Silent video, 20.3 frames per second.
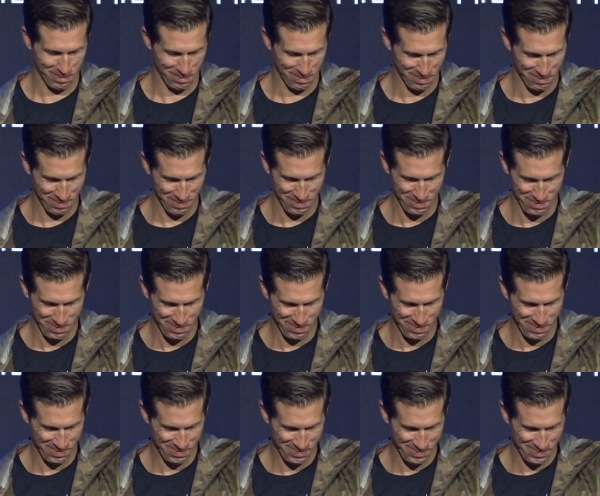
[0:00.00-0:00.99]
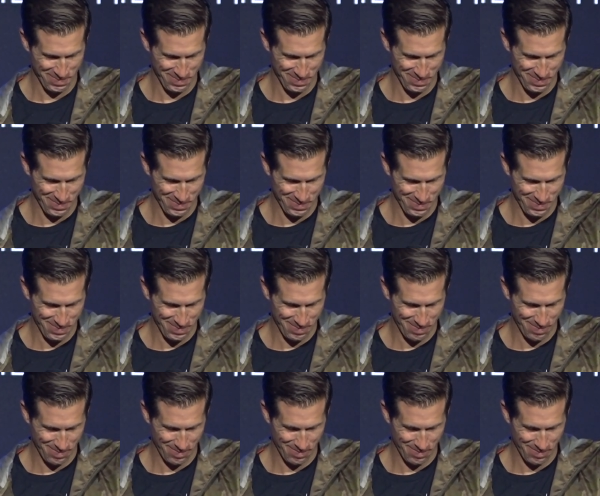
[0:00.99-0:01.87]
No one is speaking in this clip.